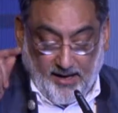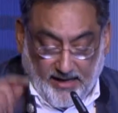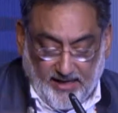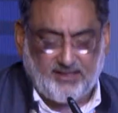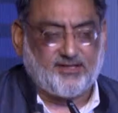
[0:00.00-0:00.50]

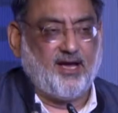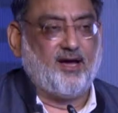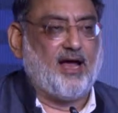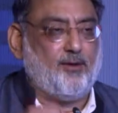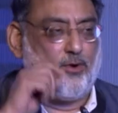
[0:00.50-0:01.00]
And it's
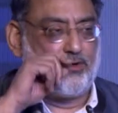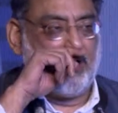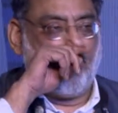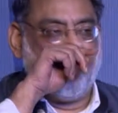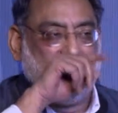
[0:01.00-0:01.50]
here I want to
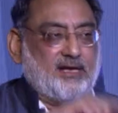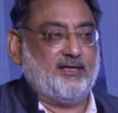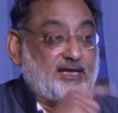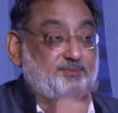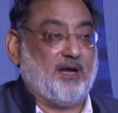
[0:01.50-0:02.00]
now bring in the
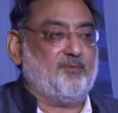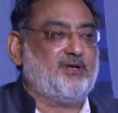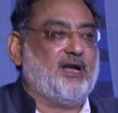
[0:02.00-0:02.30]
experiment